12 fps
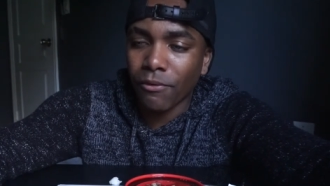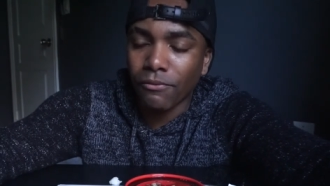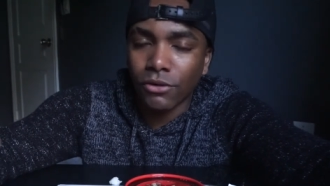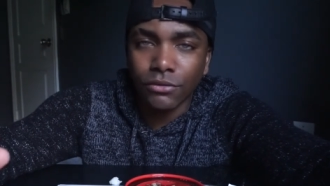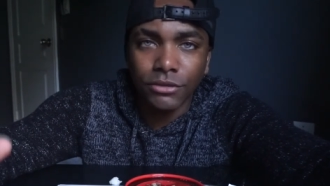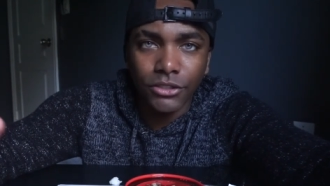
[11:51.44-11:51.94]

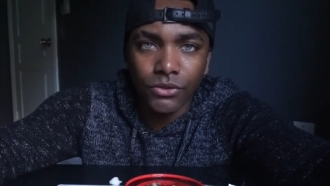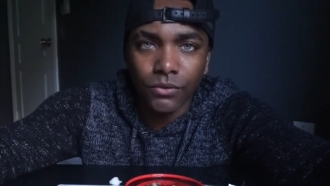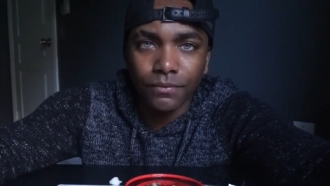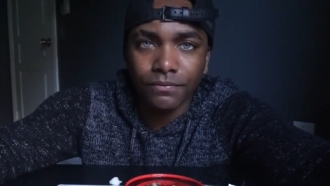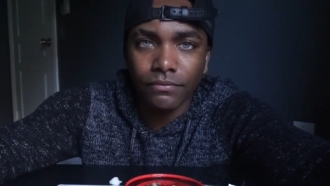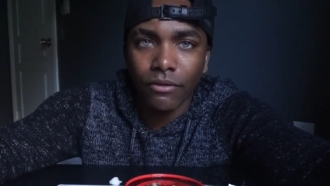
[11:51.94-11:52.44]
what do we
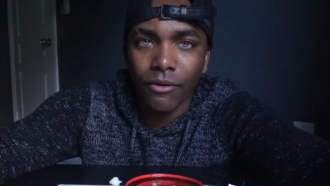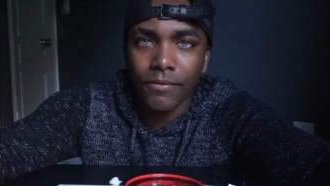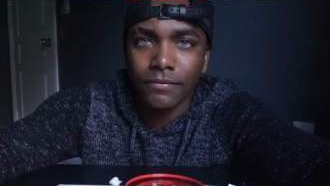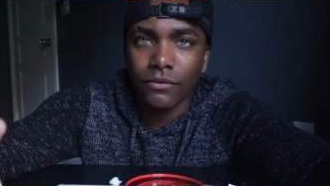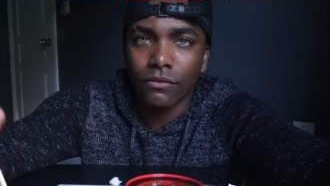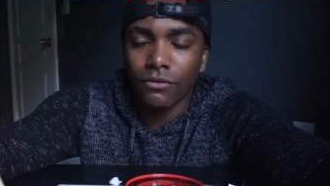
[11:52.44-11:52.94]
do?
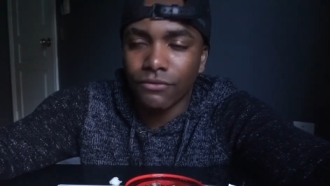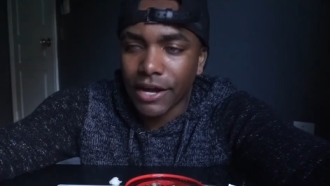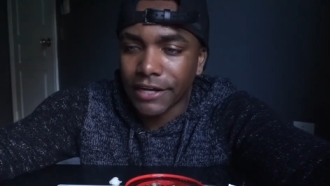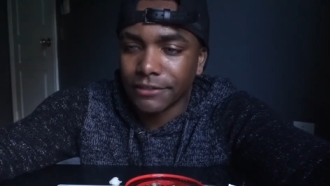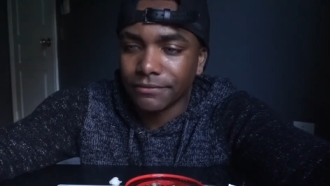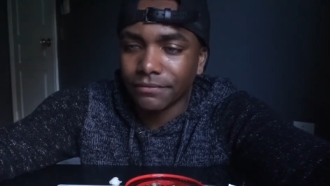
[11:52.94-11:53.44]
We
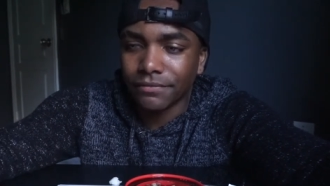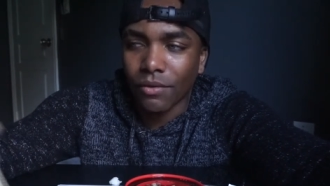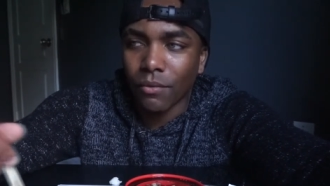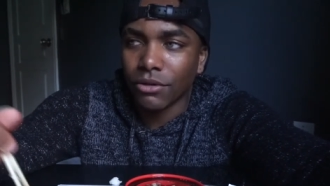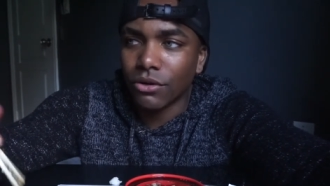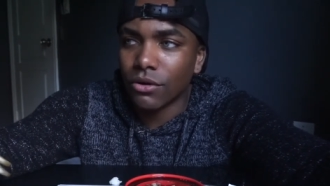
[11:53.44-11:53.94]
fight.
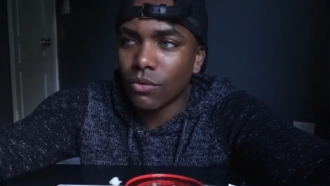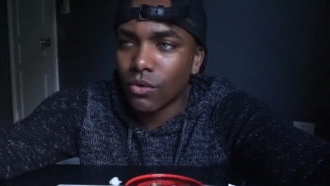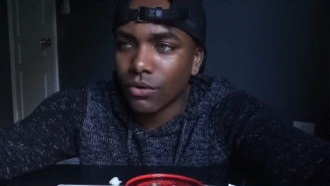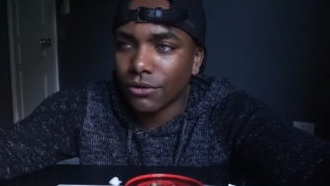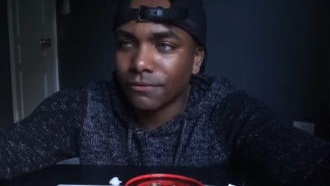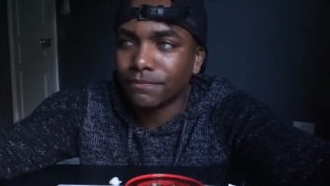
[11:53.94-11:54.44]
We go to
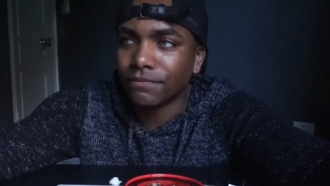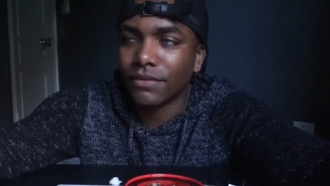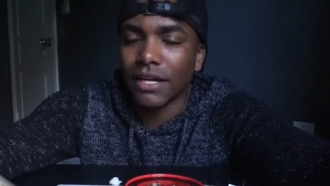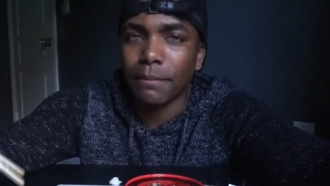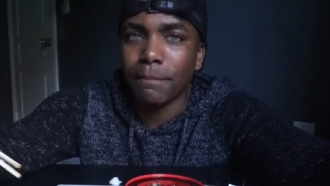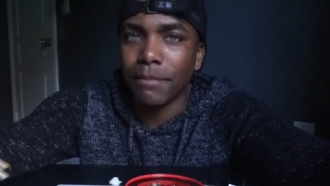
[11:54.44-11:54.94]
war.
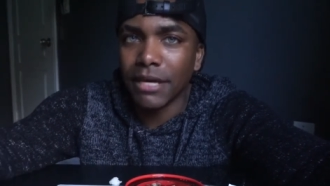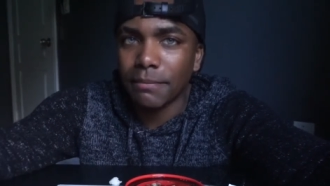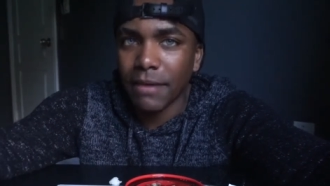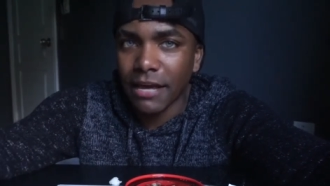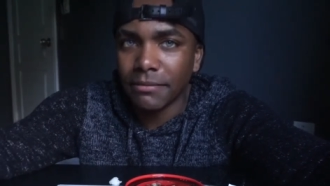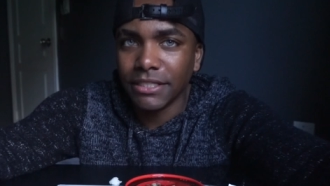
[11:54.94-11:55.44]
Like
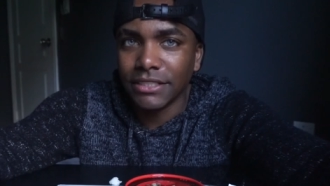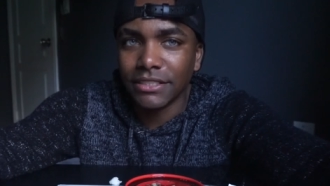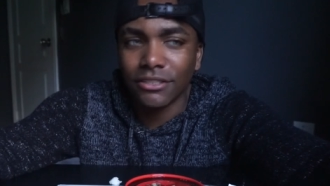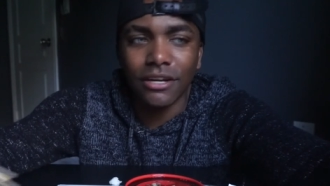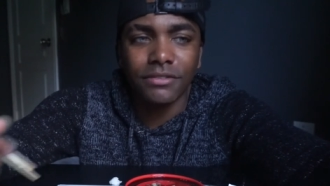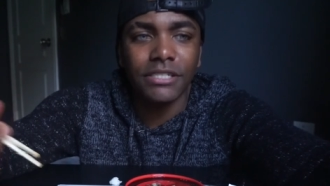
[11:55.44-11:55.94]
big
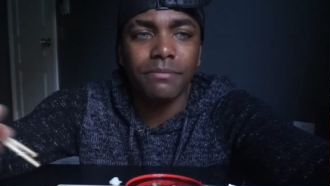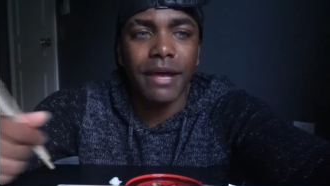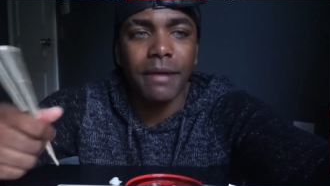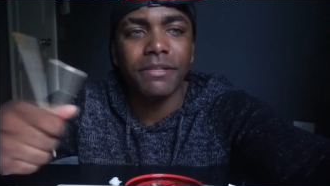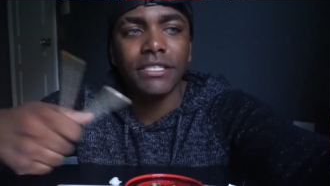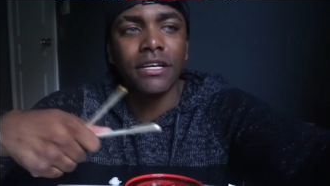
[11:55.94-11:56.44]
babies. You ever see
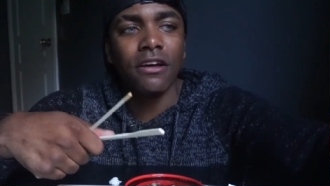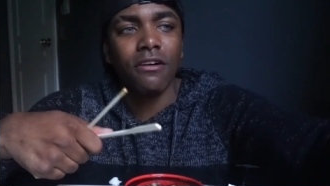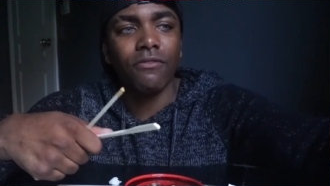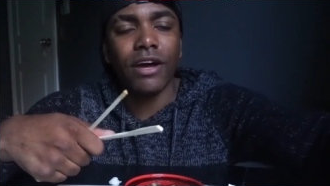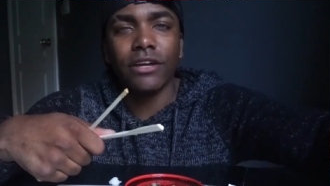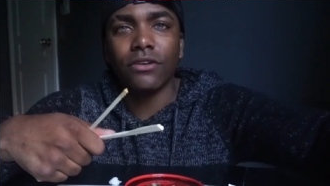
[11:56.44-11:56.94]
babies
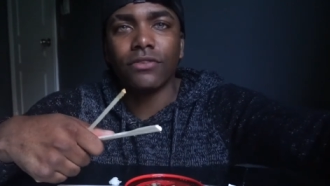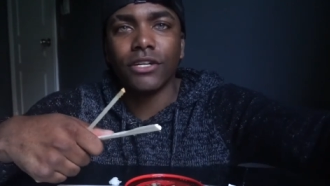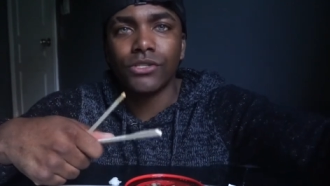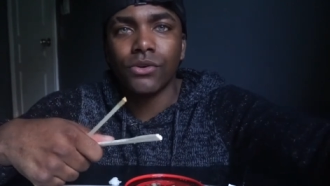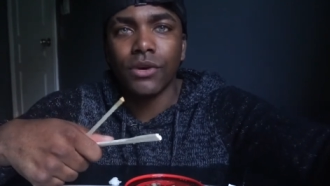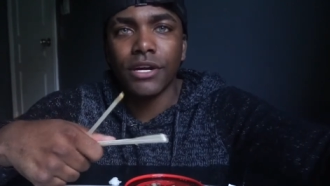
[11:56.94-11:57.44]
fighting over
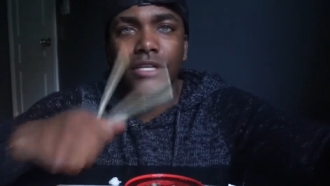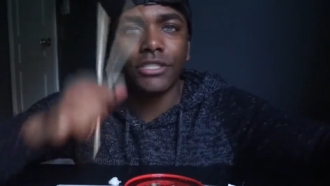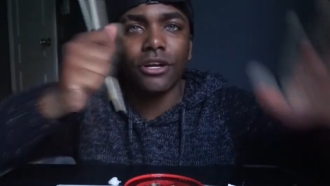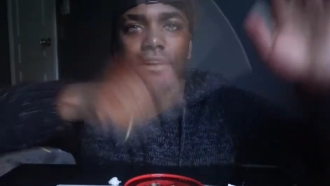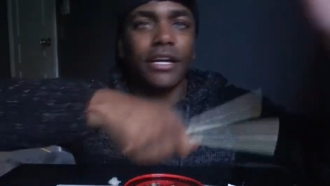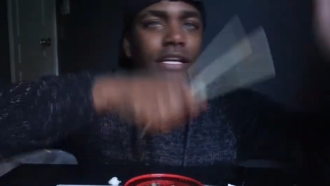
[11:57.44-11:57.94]
a toy and
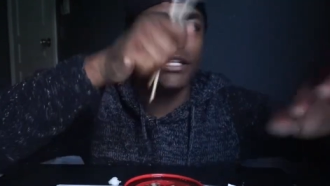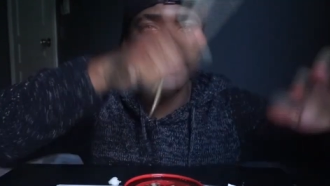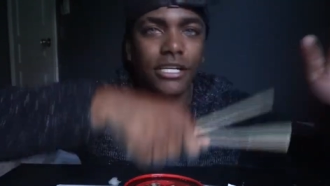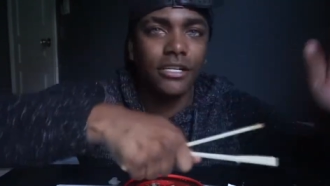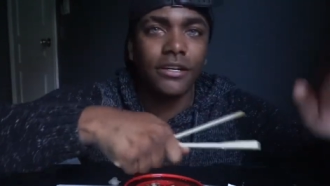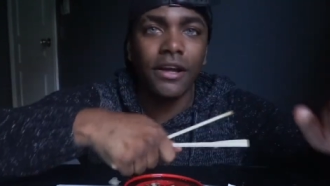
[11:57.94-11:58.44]
start hitting
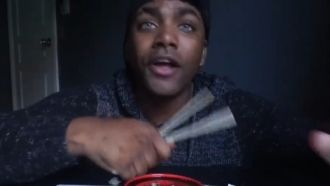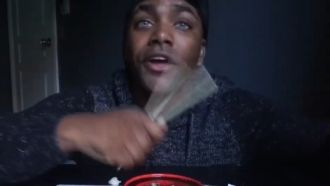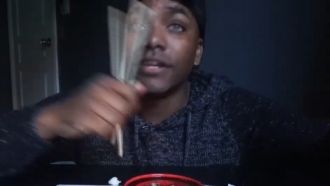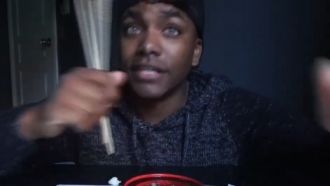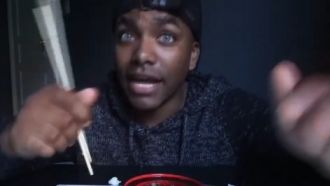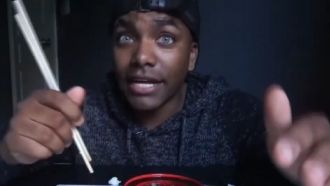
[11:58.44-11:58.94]
each other?
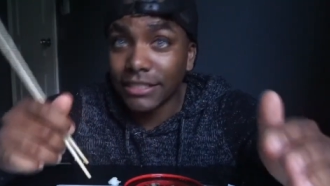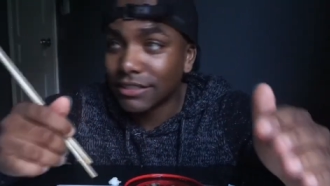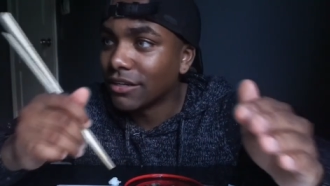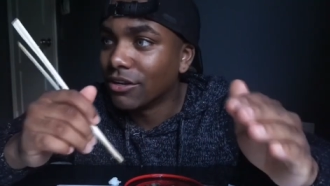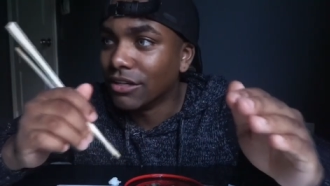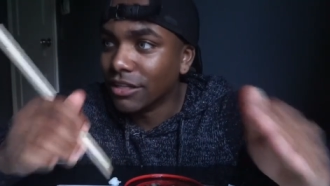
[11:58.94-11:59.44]

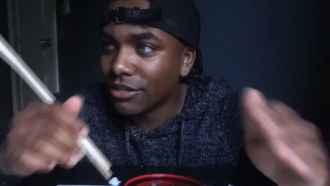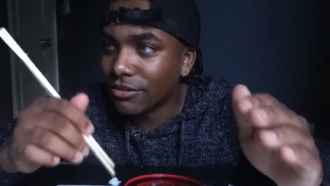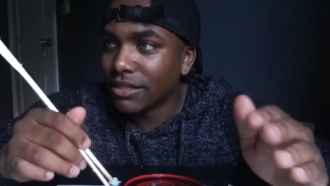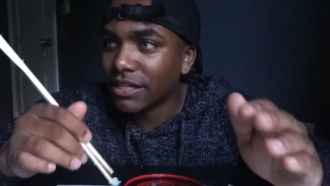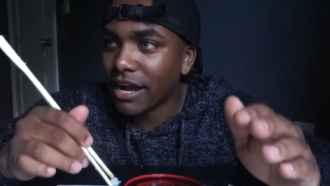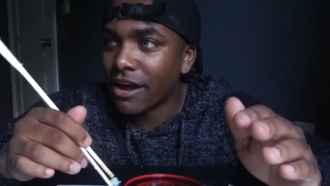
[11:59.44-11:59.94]
That's
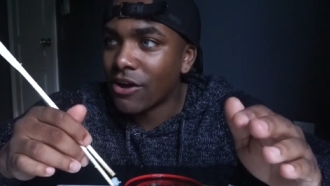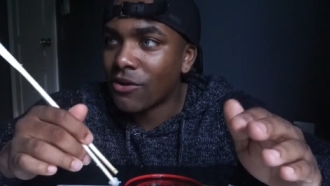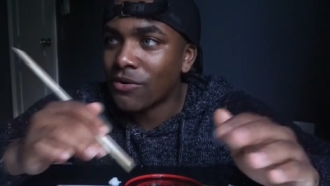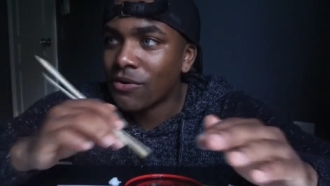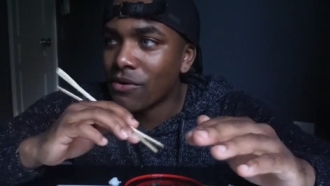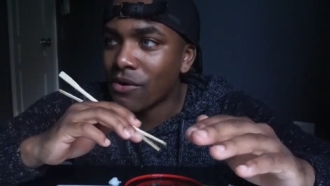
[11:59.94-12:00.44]
literally
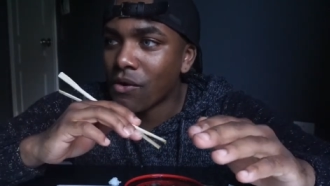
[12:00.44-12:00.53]
how